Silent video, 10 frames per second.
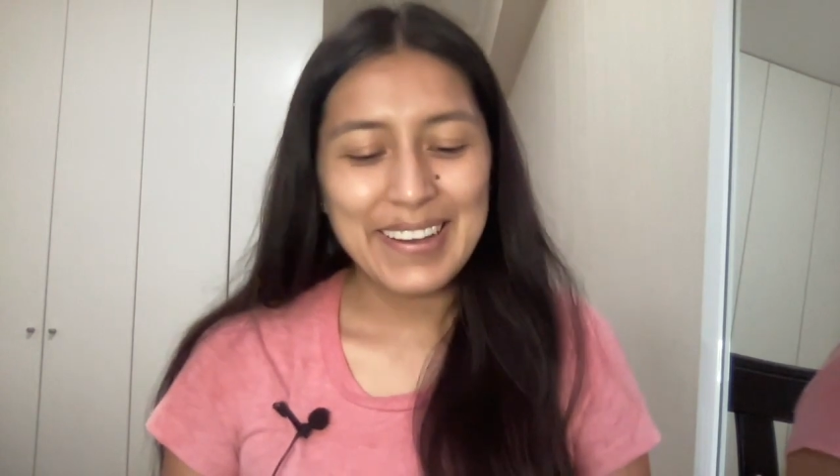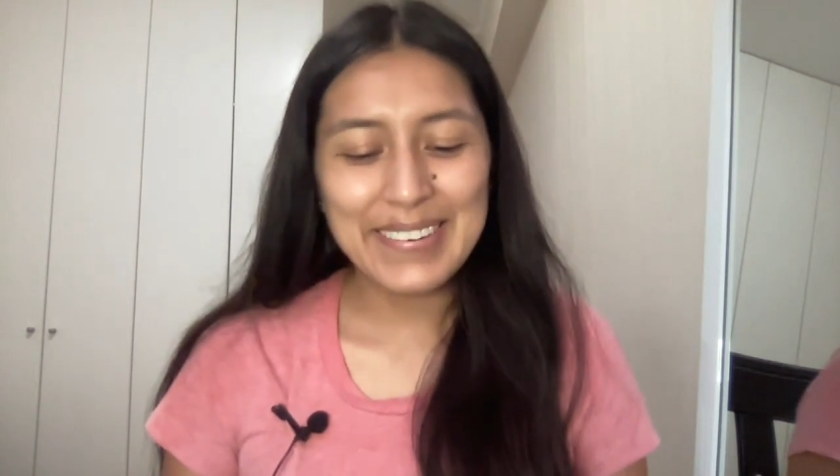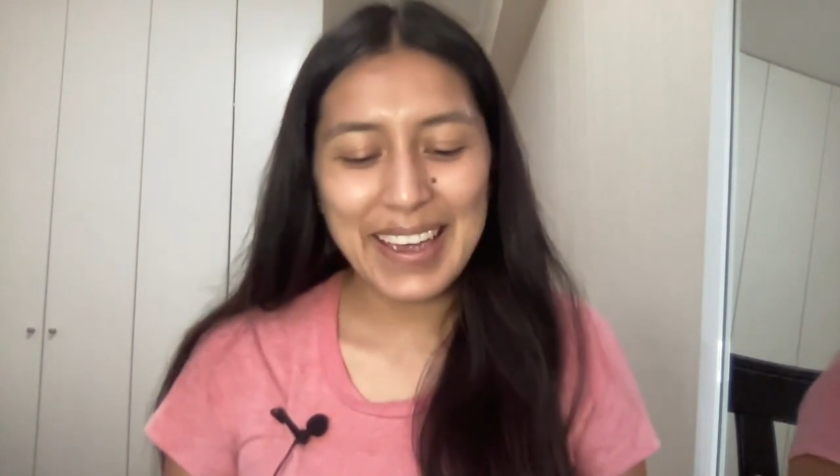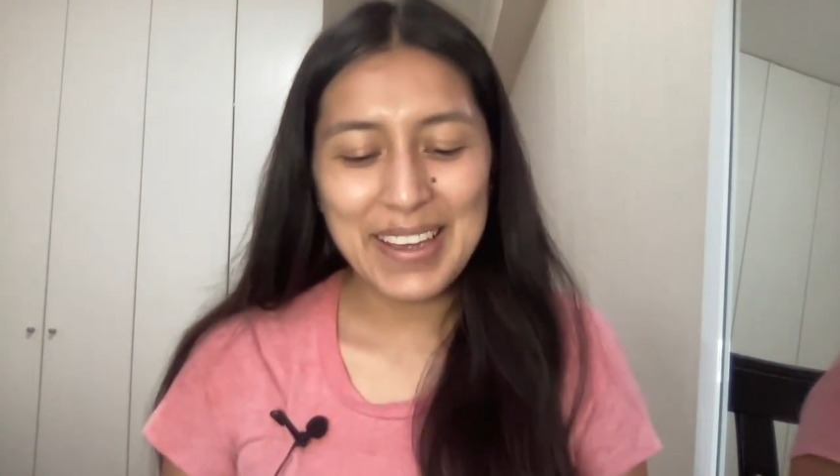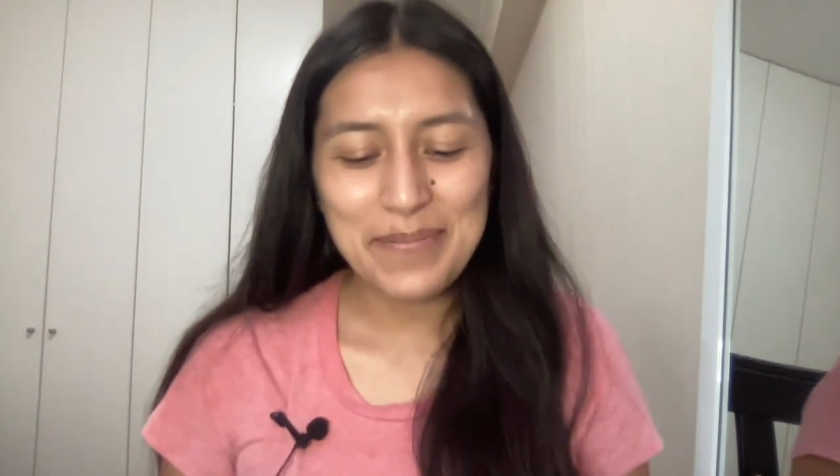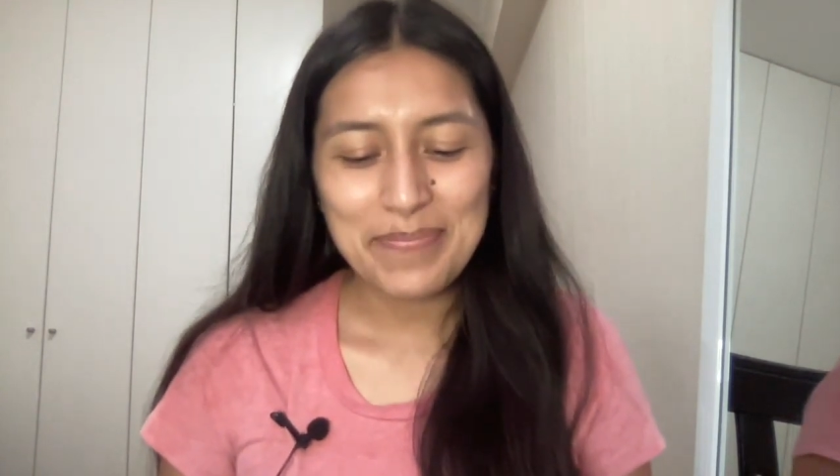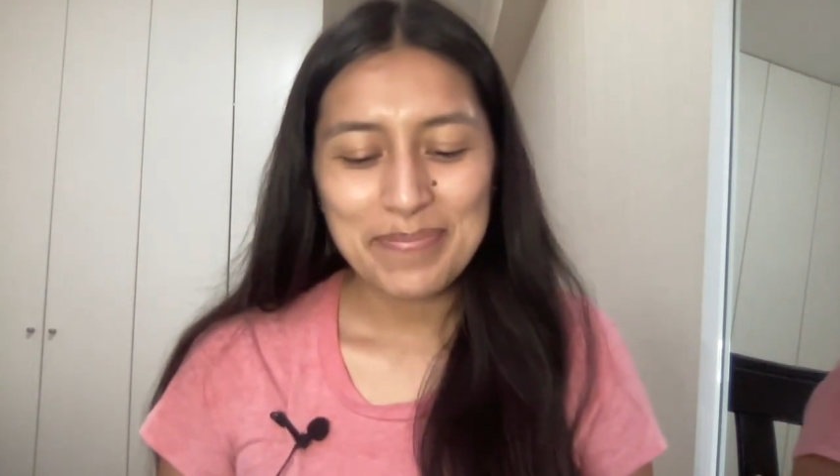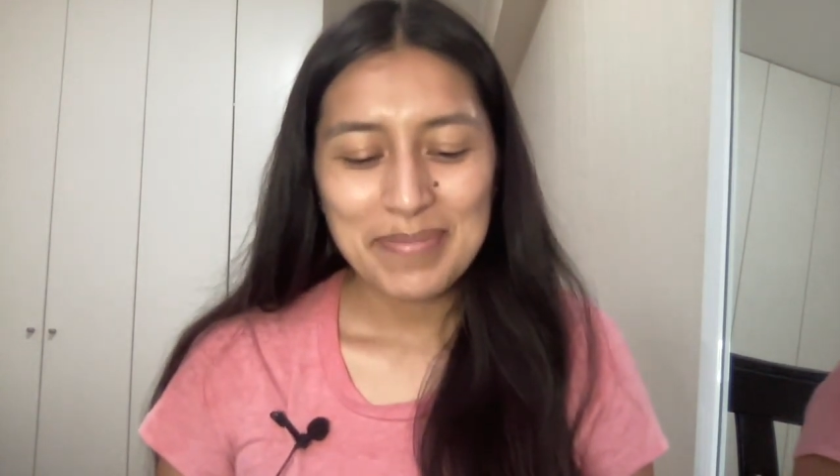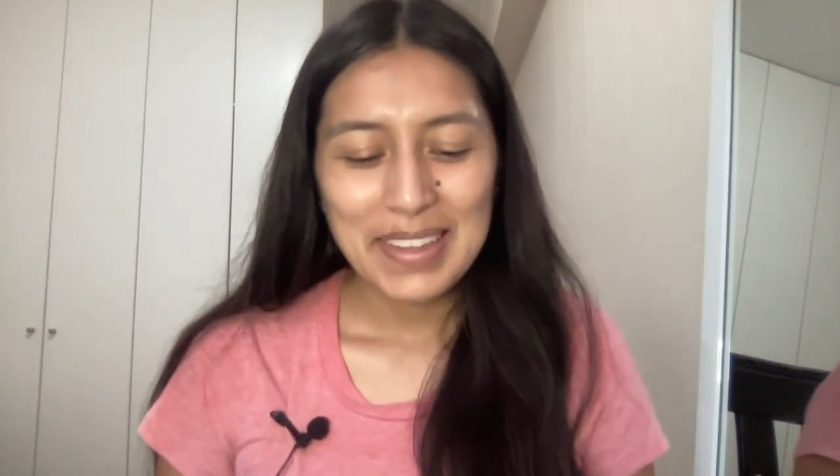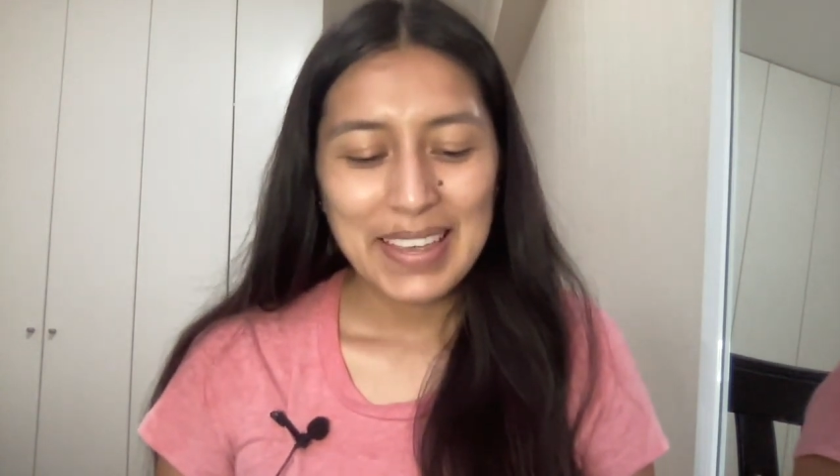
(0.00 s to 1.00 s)
Okay,
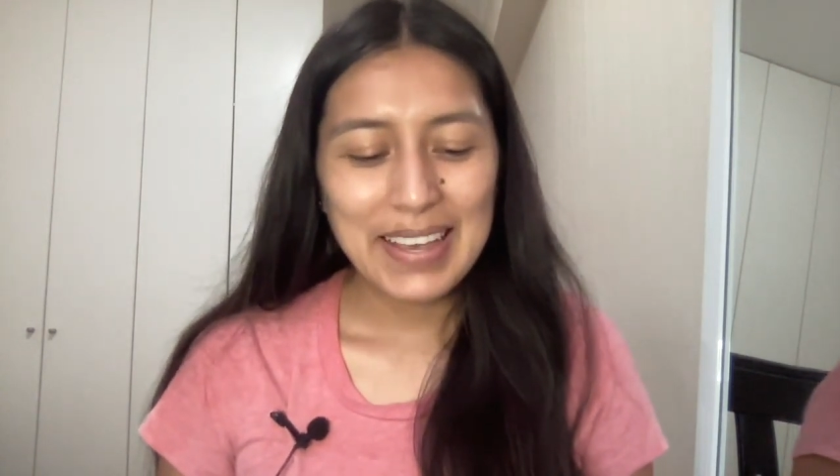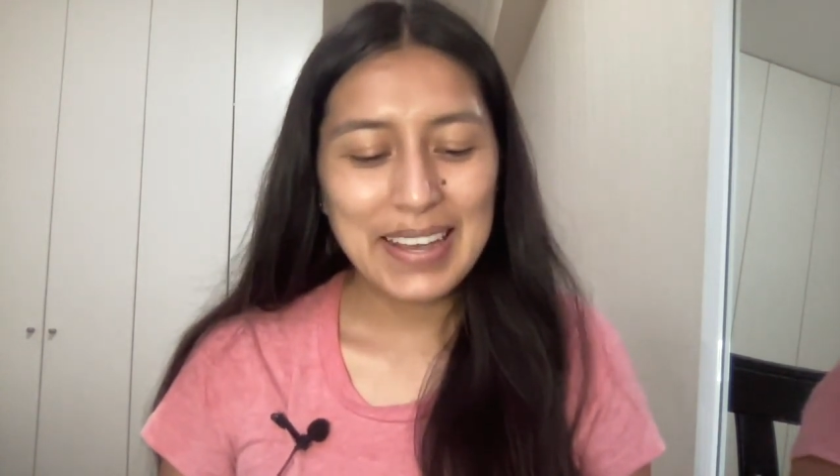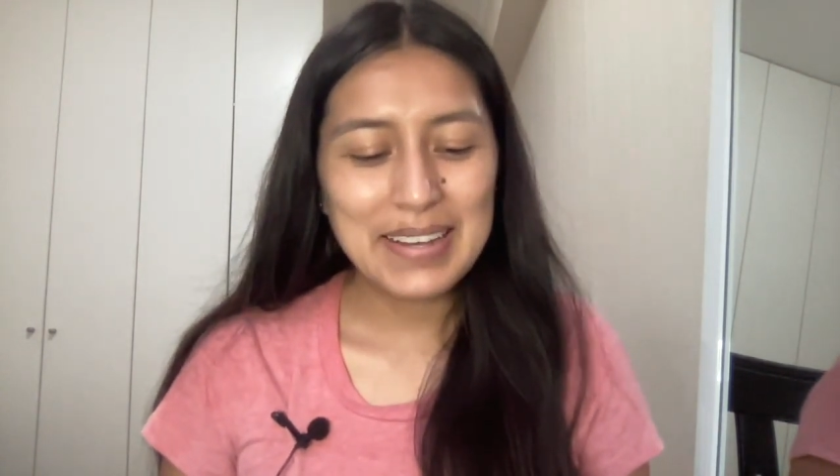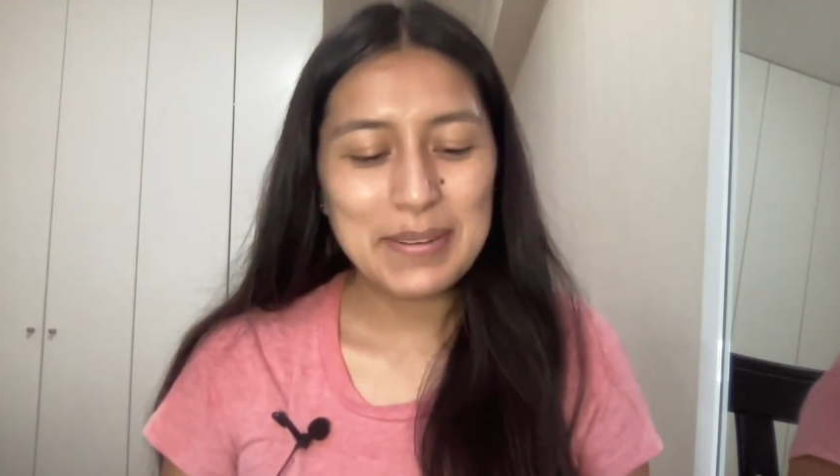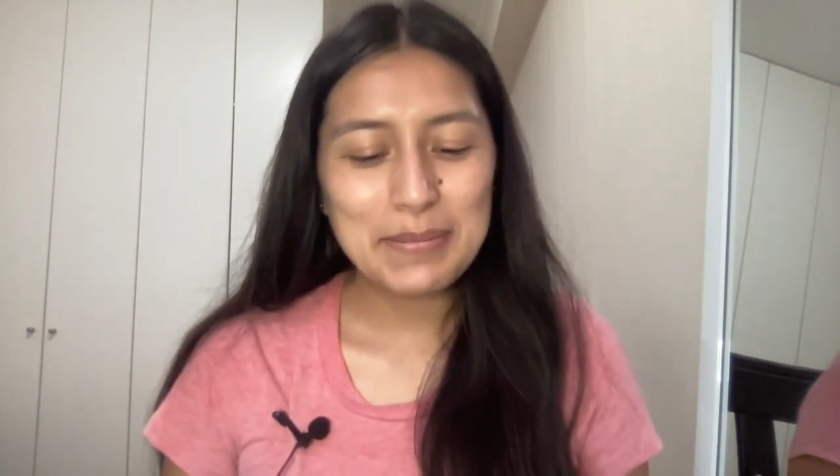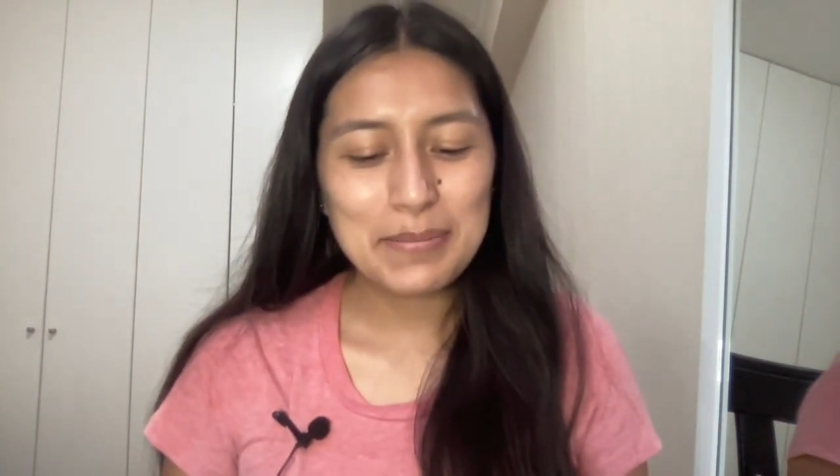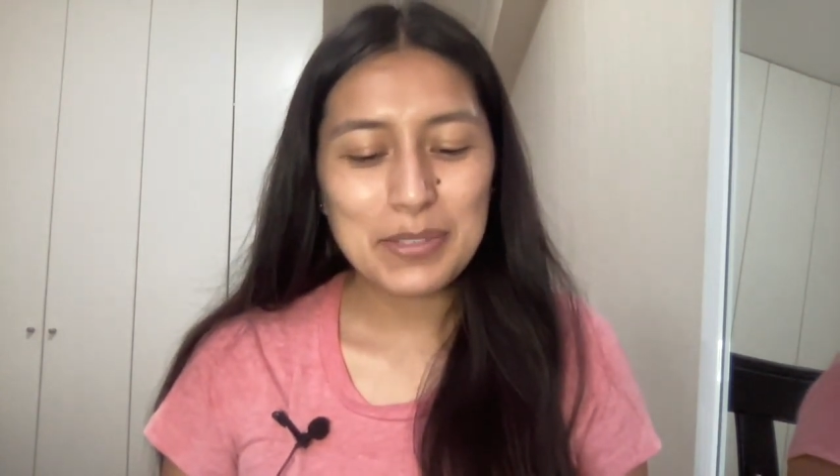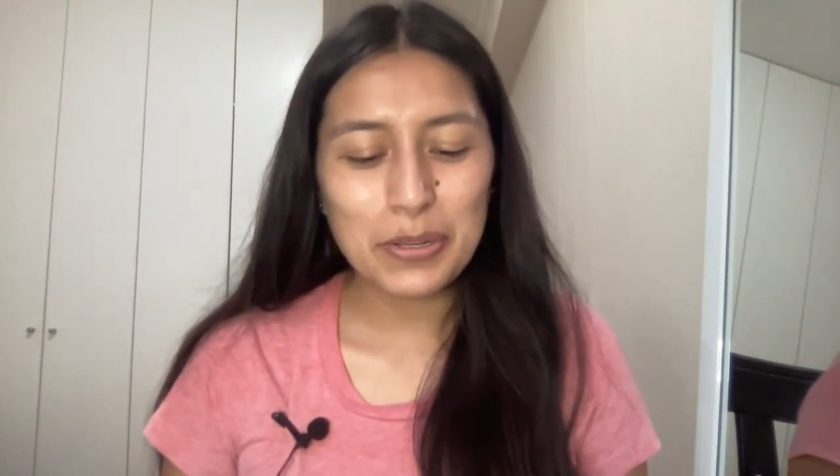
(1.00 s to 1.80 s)
um,